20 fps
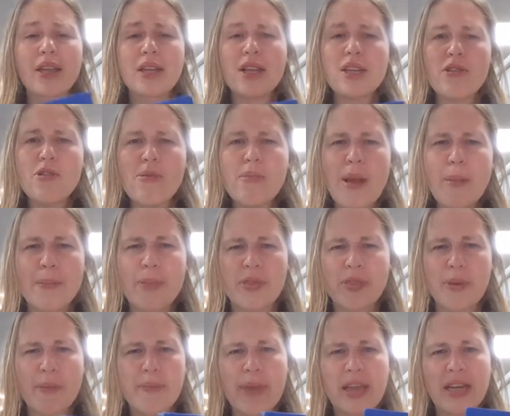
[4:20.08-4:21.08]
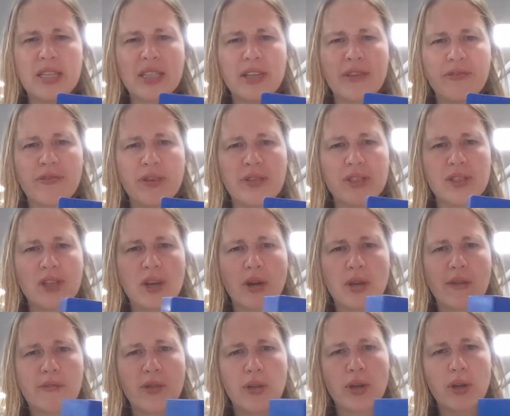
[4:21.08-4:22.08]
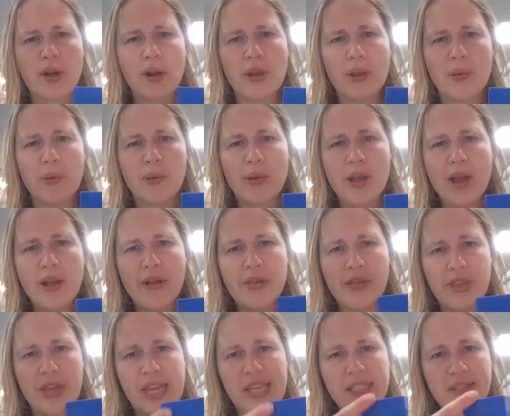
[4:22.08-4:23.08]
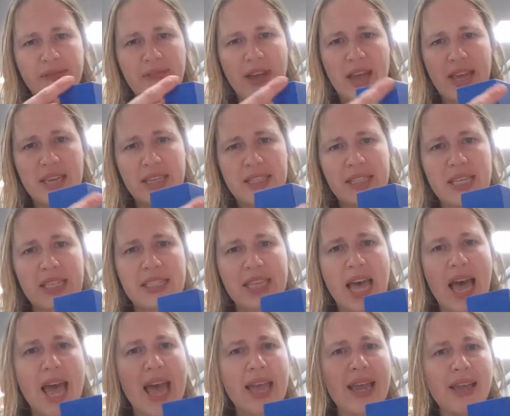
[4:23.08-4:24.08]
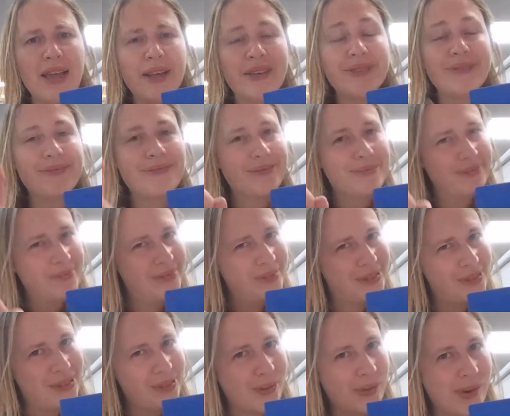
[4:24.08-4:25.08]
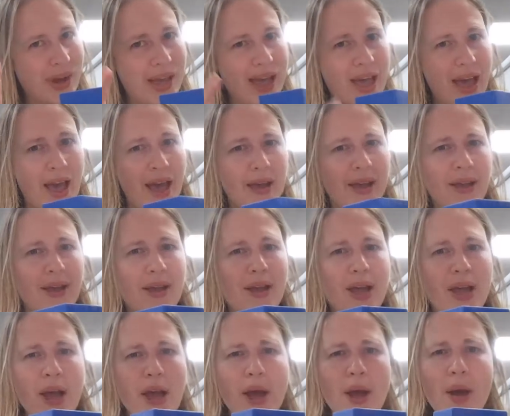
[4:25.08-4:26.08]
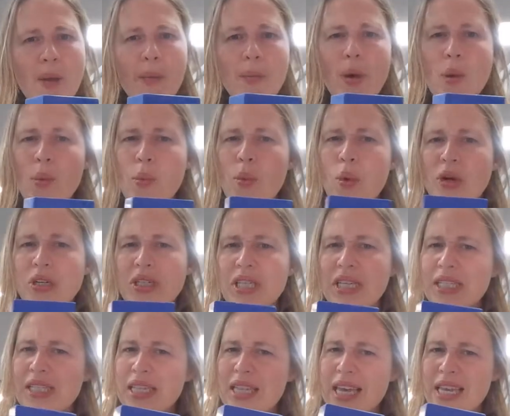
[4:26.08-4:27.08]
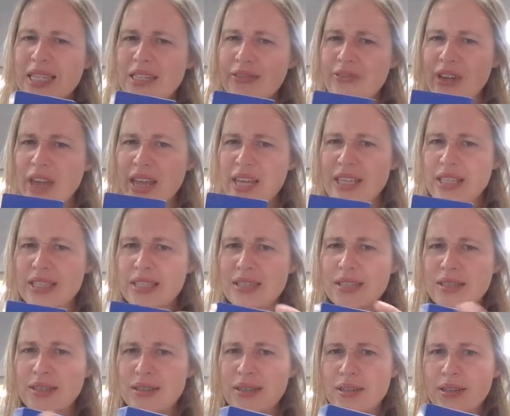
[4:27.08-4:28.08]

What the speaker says: Can you remember the main difference? I'll give you a clue. This face is a square. But what is this face?